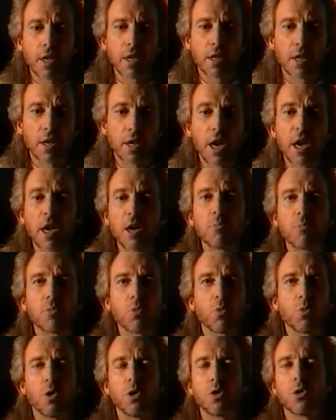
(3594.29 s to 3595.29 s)
in a
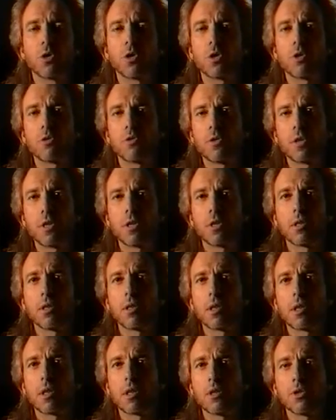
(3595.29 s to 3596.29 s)
game reserve
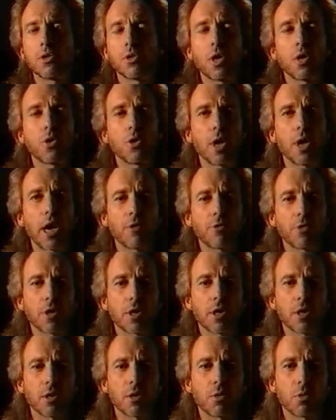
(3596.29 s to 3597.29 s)
in southern
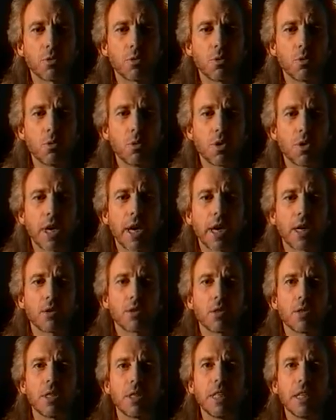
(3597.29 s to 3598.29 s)
Africa
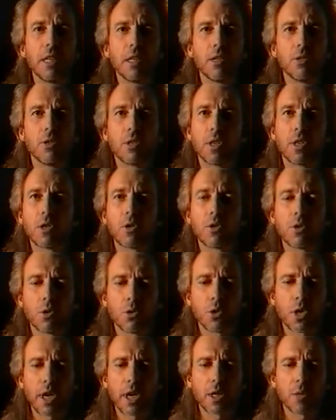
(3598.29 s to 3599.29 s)
without need to kill
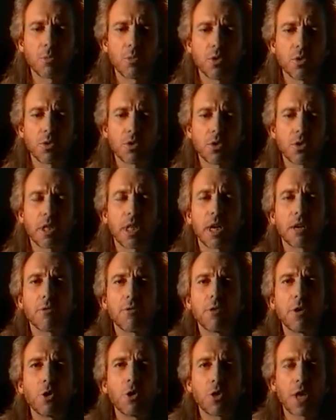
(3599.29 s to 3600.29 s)
those animals, and I
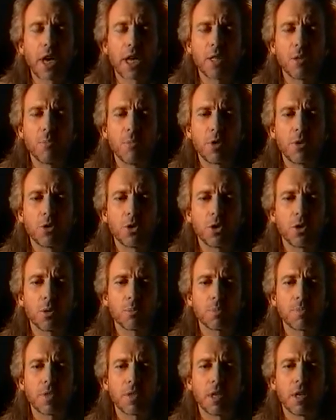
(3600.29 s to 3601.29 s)
feel that
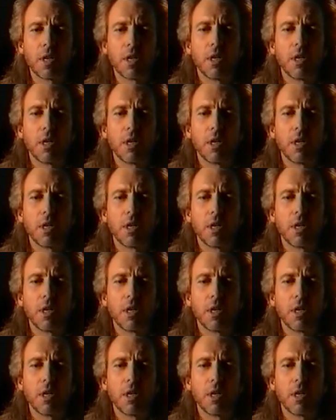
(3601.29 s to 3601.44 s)
emotion,